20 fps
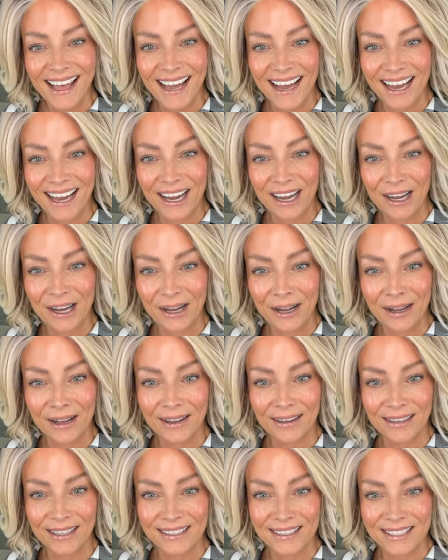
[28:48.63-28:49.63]

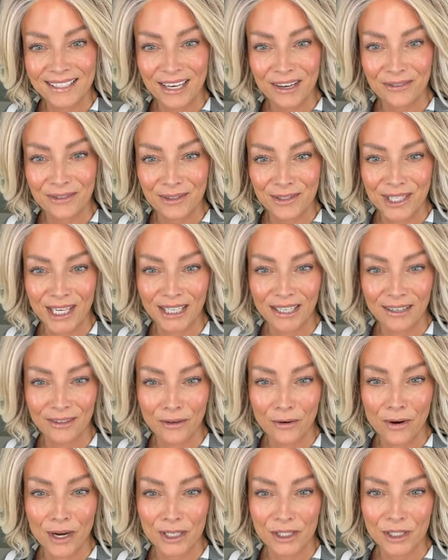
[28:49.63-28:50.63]
Uh, let's see if there's any
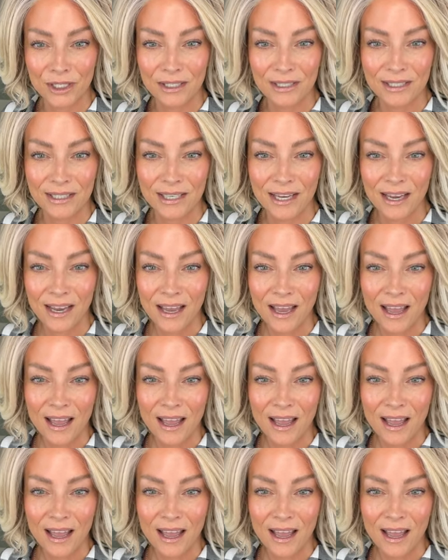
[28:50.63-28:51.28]
other questions.